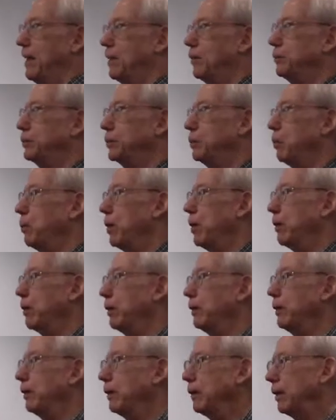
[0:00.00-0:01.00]
elsewhere
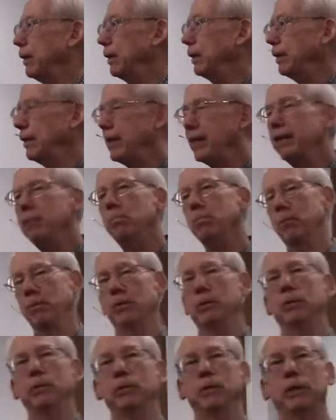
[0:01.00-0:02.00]
in, in
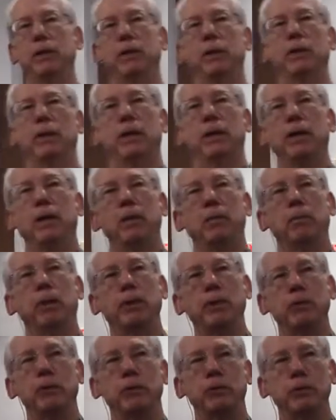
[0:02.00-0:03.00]
Hebrew.
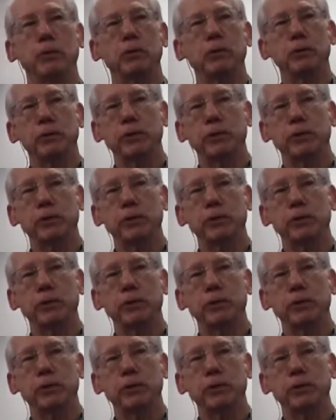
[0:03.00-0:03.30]
But you do